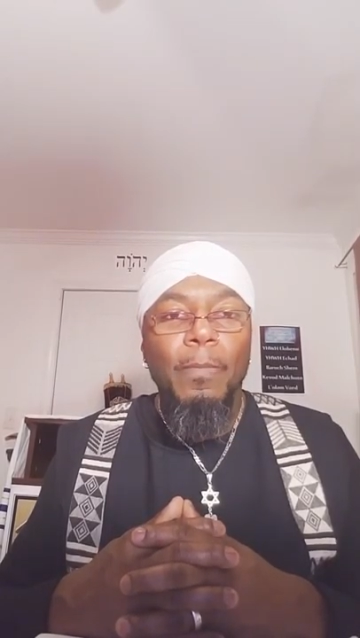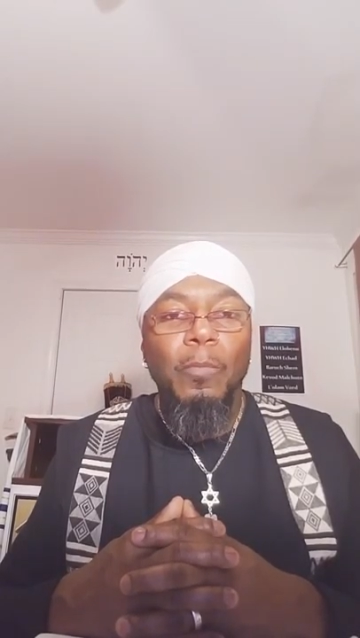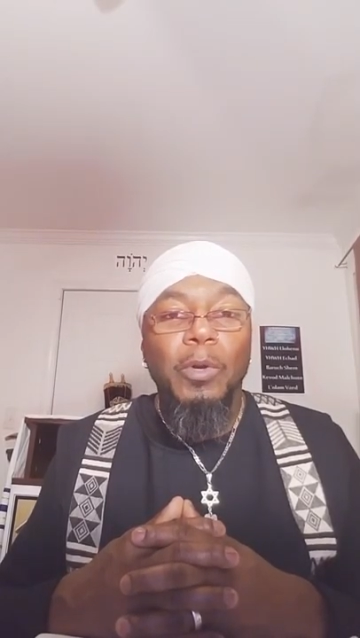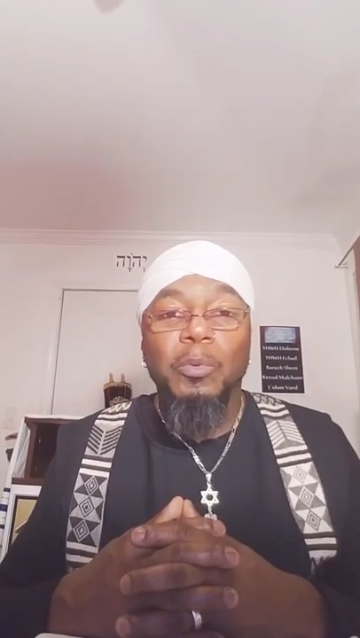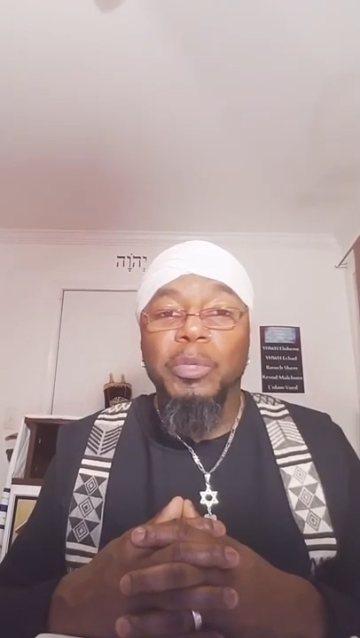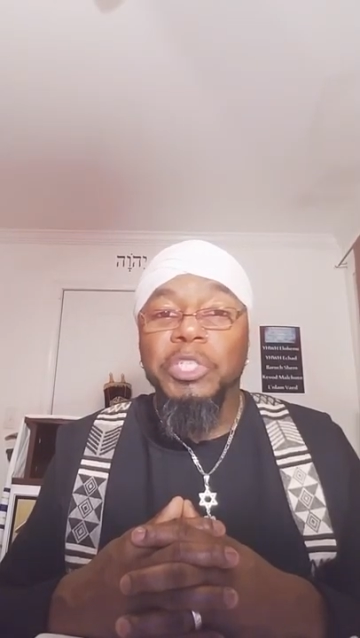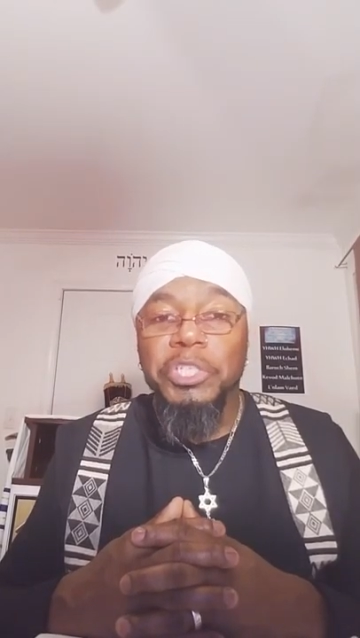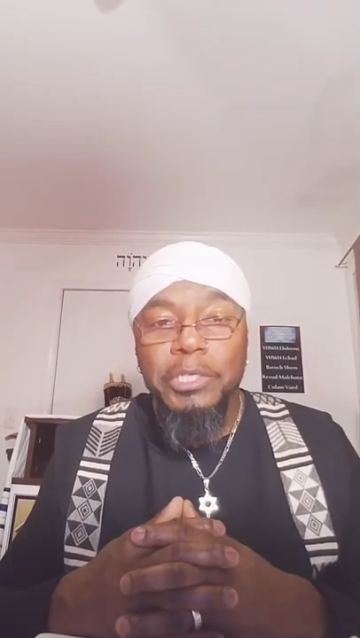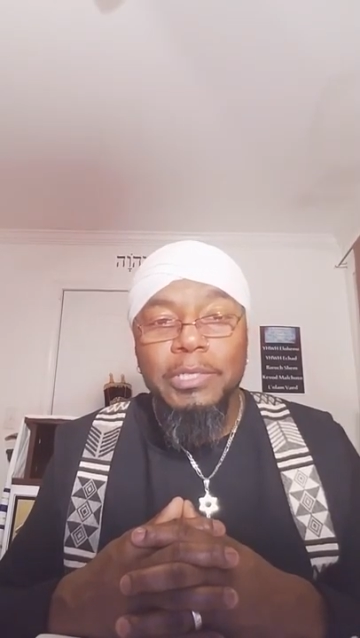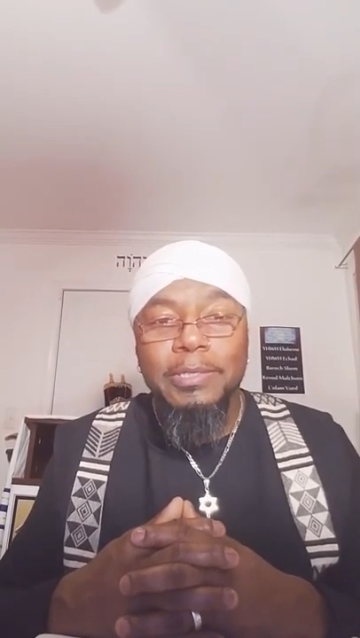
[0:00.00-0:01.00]
well, we
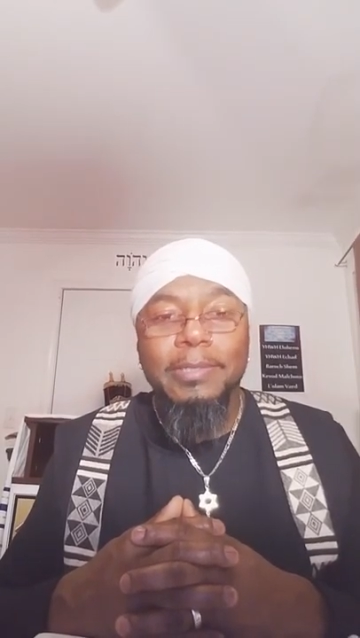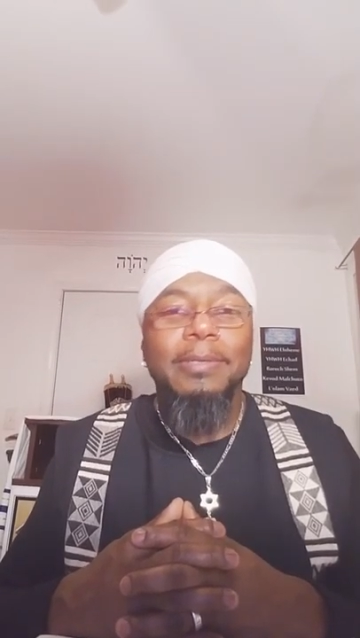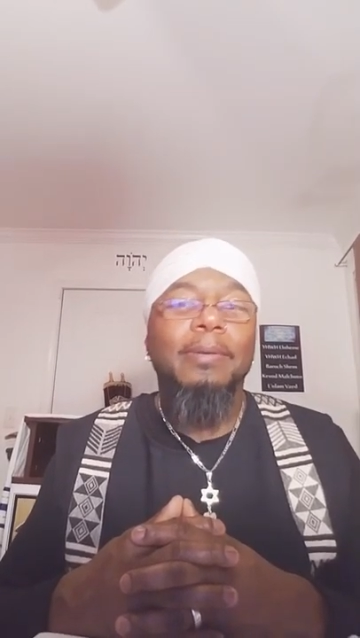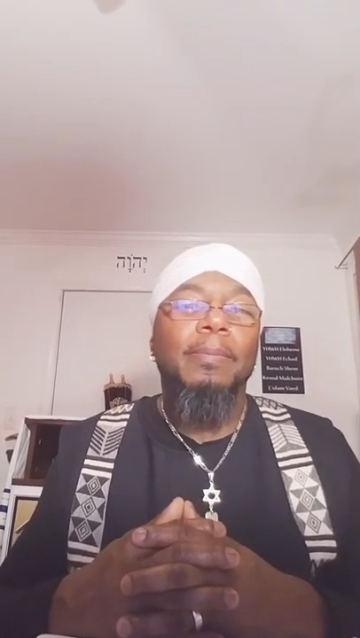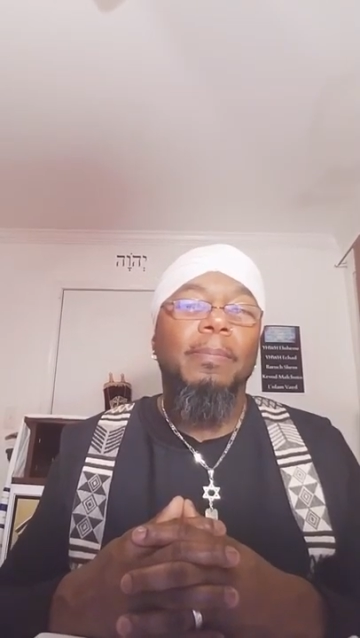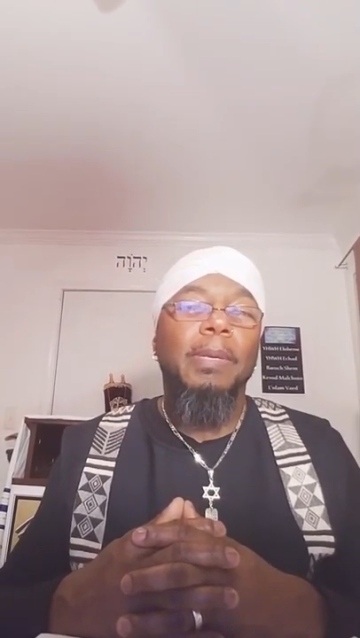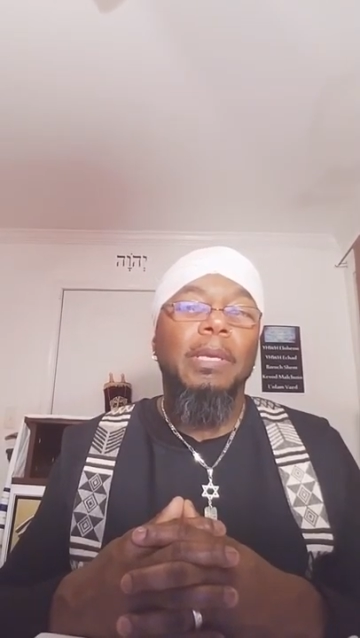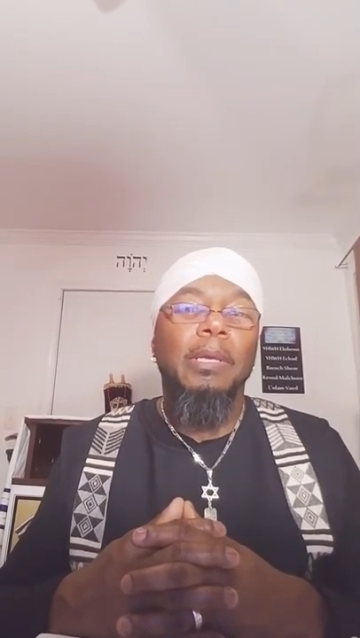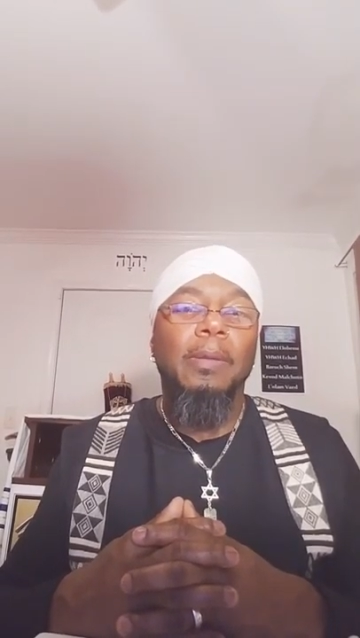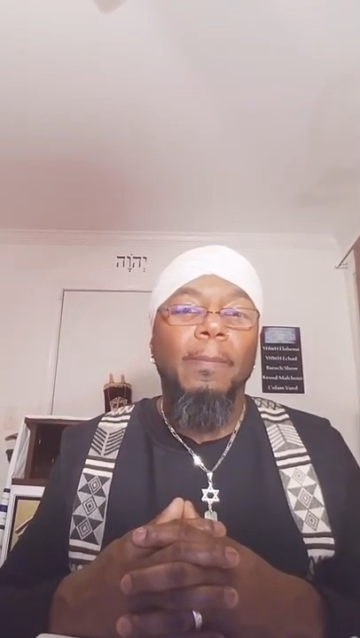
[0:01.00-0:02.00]
shouldn't
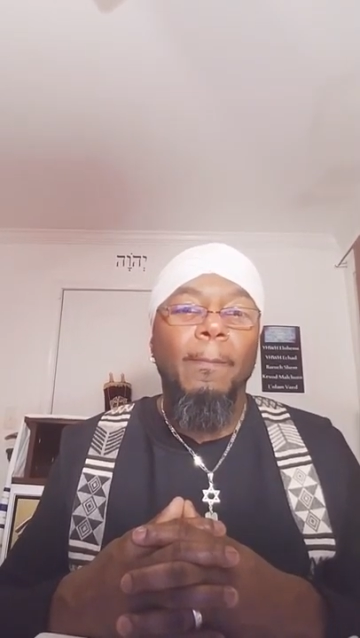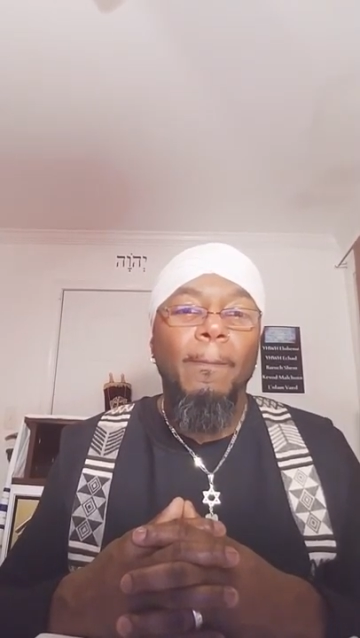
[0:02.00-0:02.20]
be